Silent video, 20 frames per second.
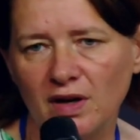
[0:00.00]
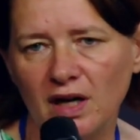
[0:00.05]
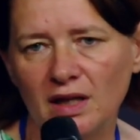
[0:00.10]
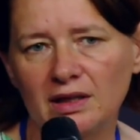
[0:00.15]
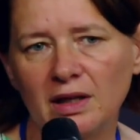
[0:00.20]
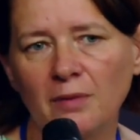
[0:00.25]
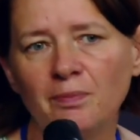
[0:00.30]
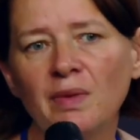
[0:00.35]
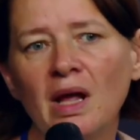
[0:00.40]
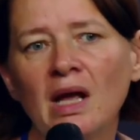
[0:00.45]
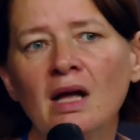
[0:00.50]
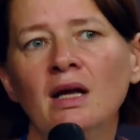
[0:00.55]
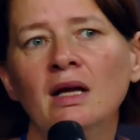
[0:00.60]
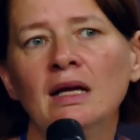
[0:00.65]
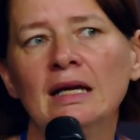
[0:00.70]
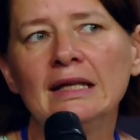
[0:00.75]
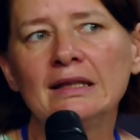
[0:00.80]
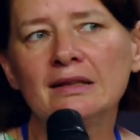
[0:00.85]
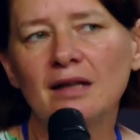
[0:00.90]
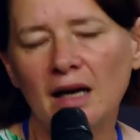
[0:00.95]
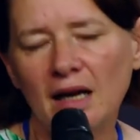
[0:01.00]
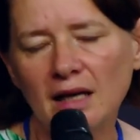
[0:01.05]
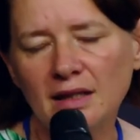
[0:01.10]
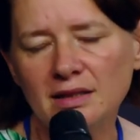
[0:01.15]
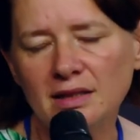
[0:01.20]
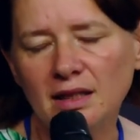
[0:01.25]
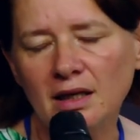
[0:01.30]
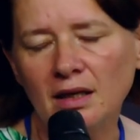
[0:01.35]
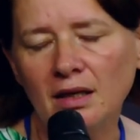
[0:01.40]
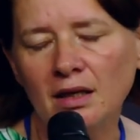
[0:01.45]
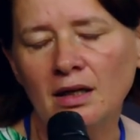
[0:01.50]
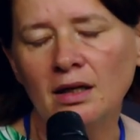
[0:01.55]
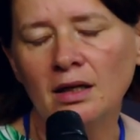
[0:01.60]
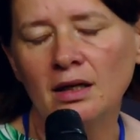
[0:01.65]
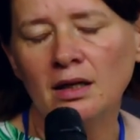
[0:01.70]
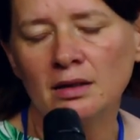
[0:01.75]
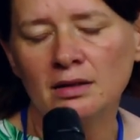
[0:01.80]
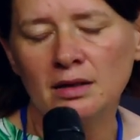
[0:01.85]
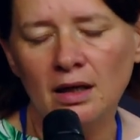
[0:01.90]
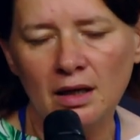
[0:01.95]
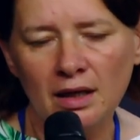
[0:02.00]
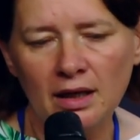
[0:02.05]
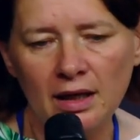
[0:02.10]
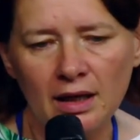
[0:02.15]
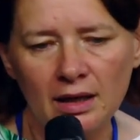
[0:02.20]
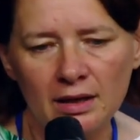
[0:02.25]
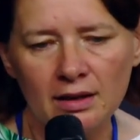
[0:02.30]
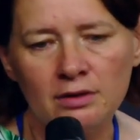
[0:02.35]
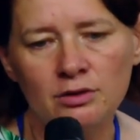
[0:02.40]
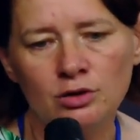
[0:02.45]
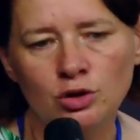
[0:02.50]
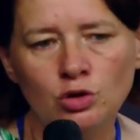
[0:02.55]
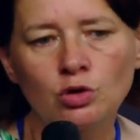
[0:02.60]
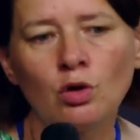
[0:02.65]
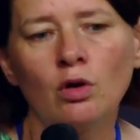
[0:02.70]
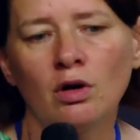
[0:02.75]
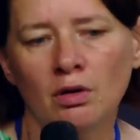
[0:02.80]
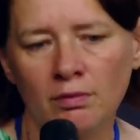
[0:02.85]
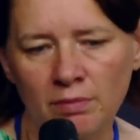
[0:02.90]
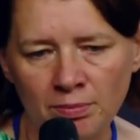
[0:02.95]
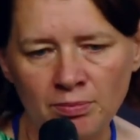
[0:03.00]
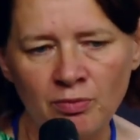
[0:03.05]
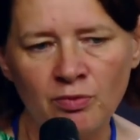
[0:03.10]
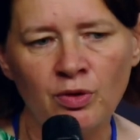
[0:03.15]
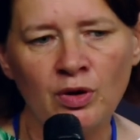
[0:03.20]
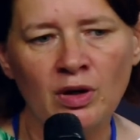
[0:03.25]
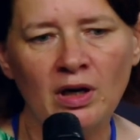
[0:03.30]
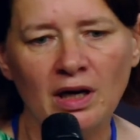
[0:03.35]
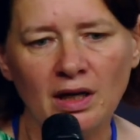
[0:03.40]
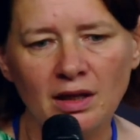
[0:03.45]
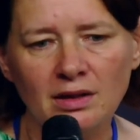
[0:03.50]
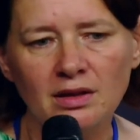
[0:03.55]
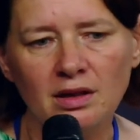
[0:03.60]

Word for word: And we need uh, survivability